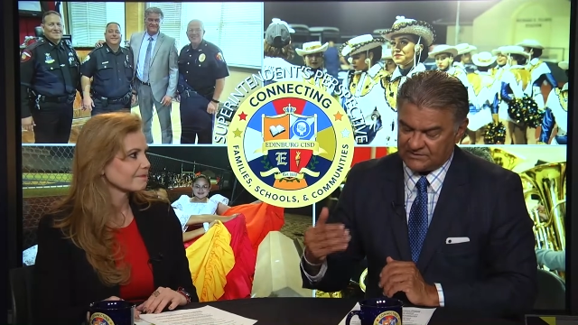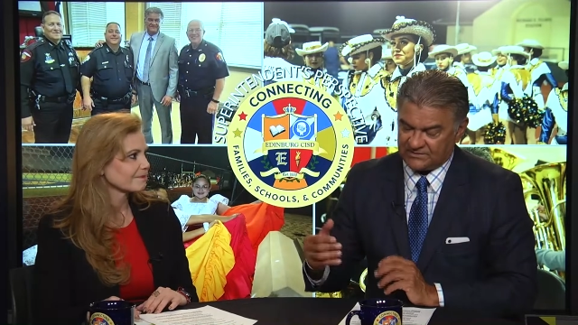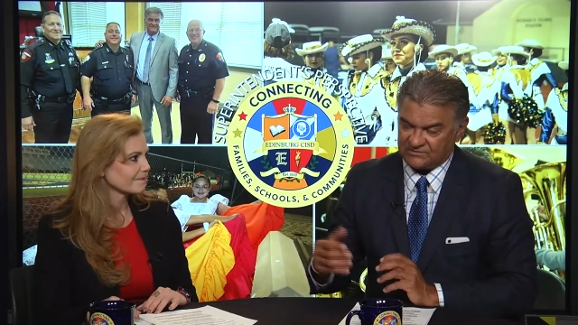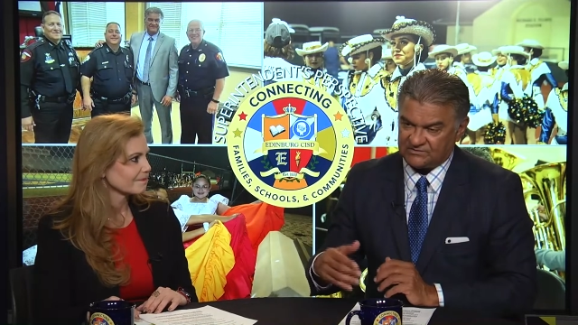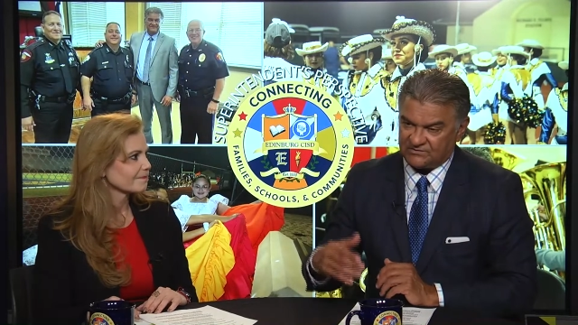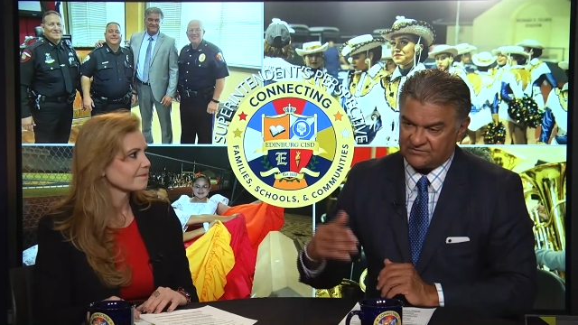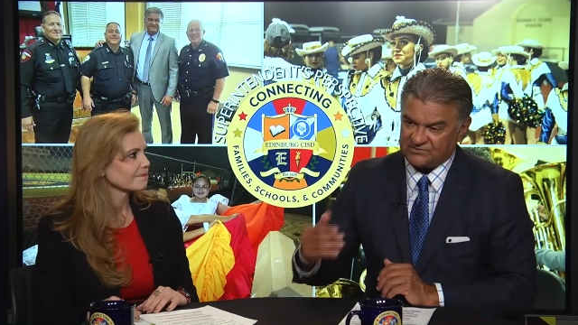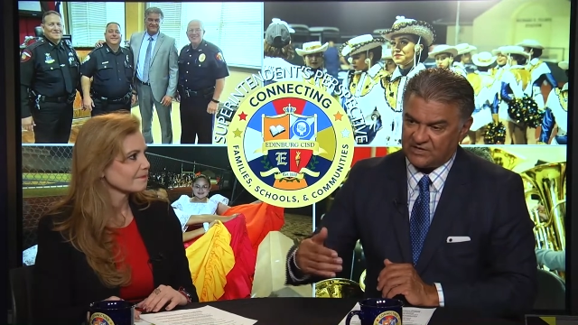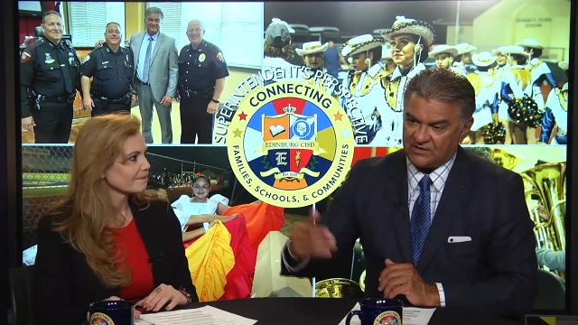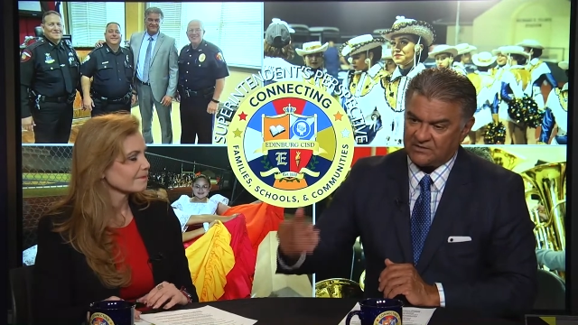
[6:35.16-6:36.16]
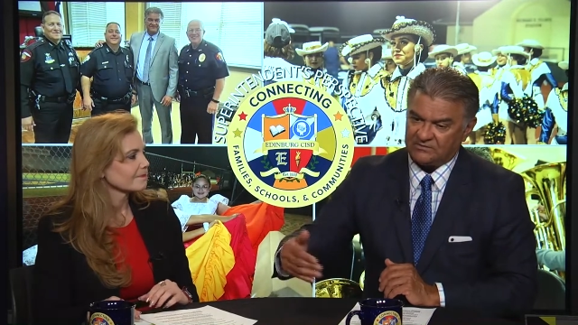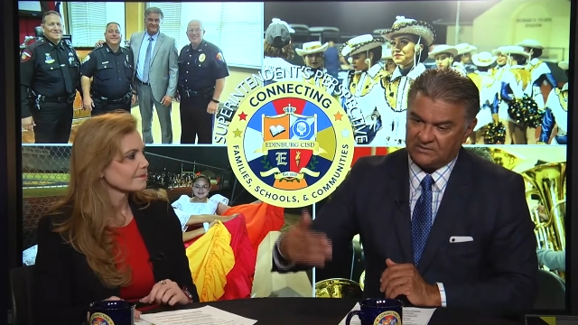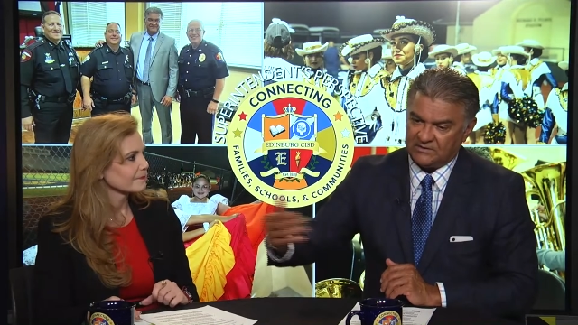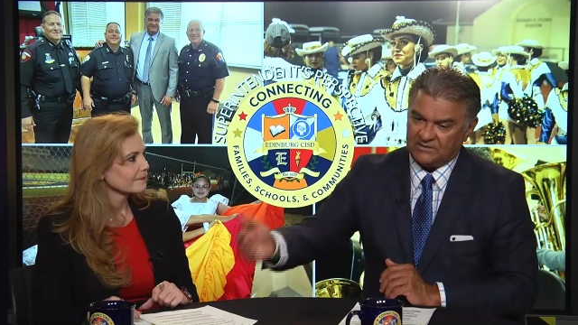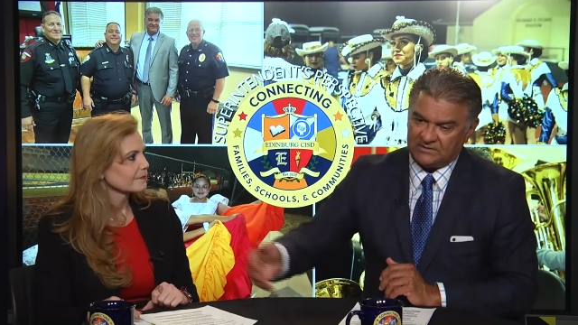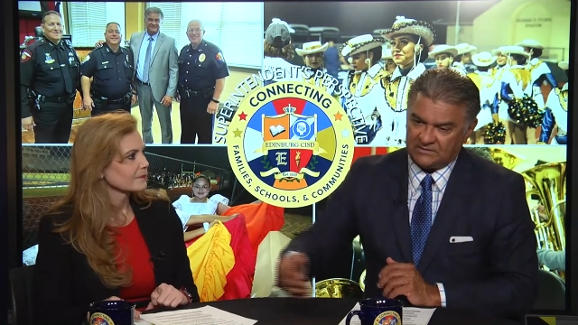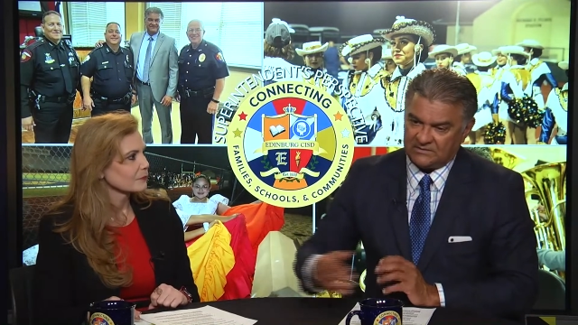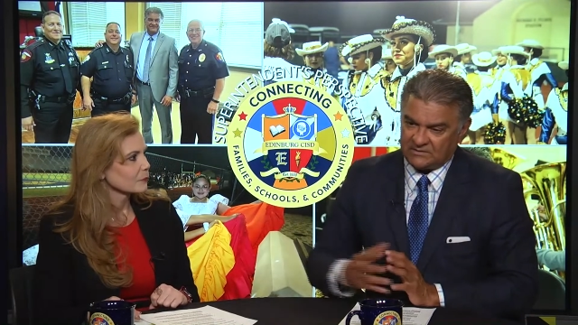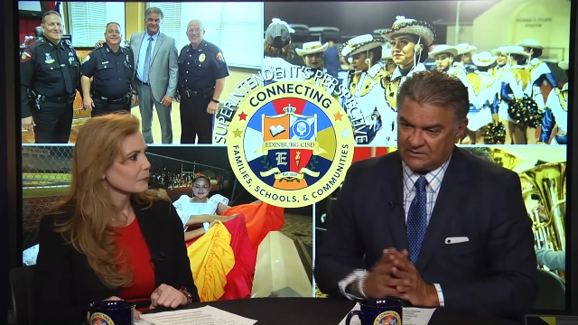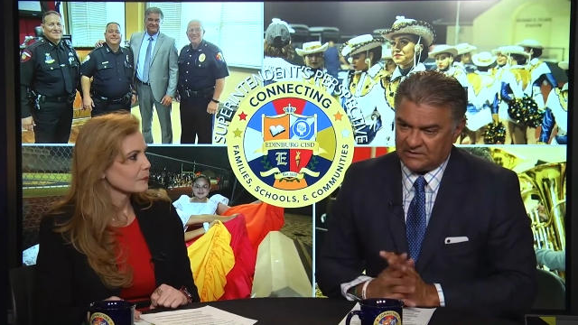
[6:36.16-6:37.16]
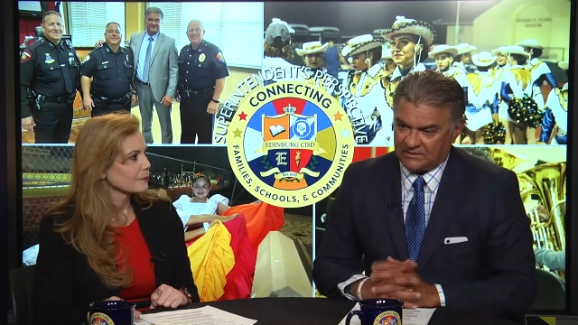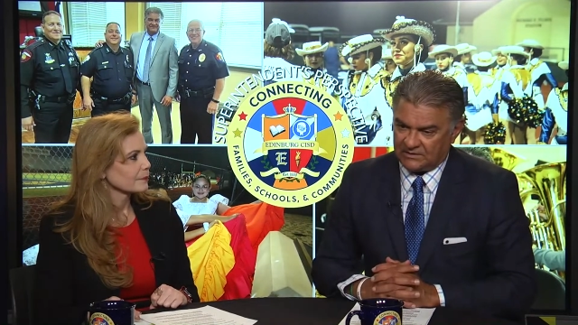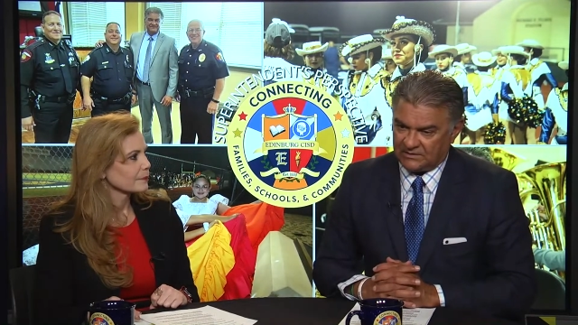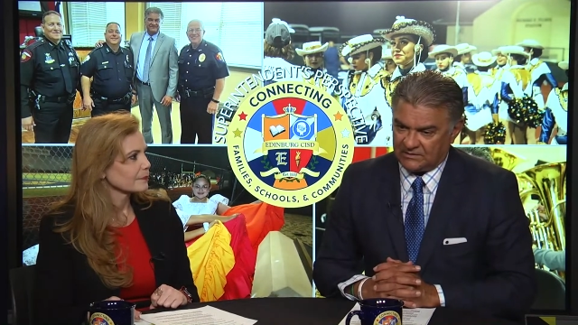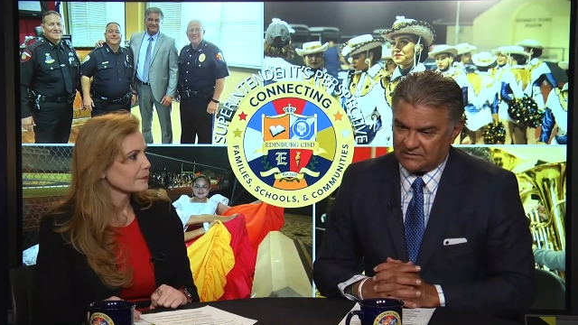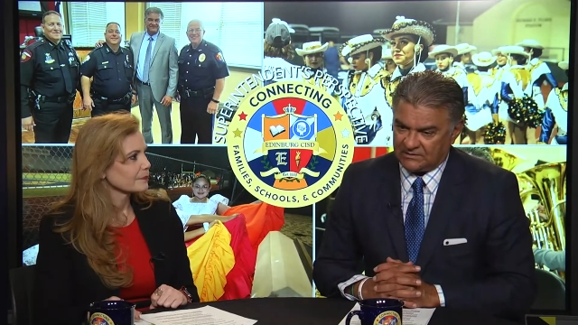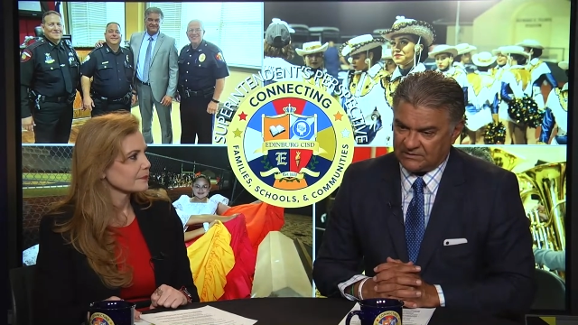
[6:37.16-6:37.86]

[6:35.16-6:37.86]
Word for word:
Speaker 1: chances of the child uh,